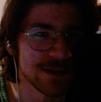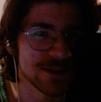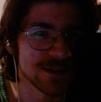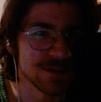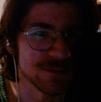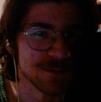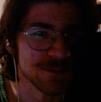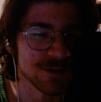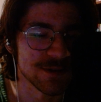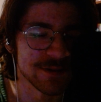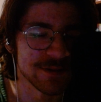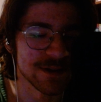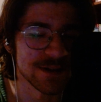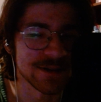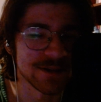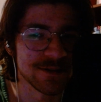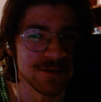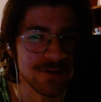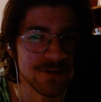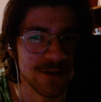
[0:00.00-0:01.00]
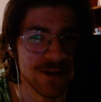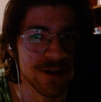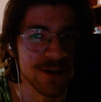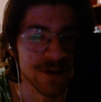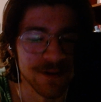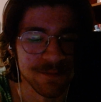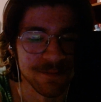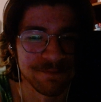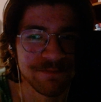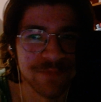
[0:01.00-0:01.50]
So I'm just letting you
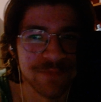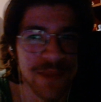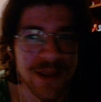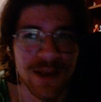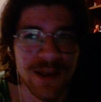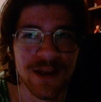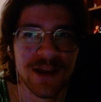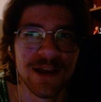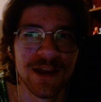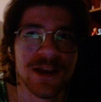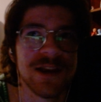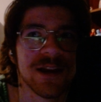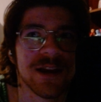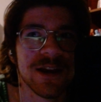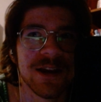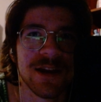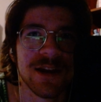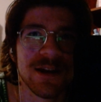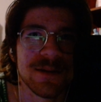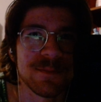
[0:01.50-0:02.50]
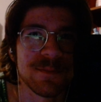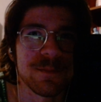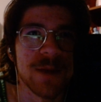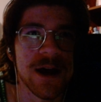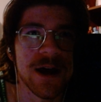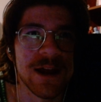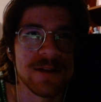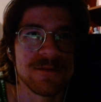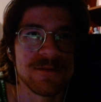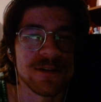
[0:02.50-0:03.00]
know.
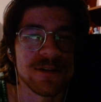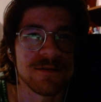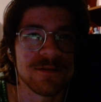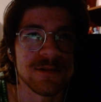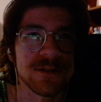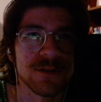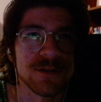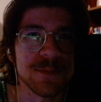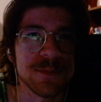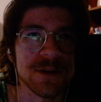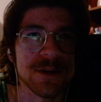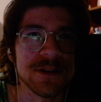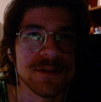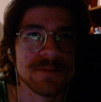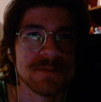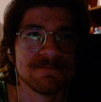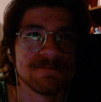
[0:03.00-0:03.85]
My favorite army.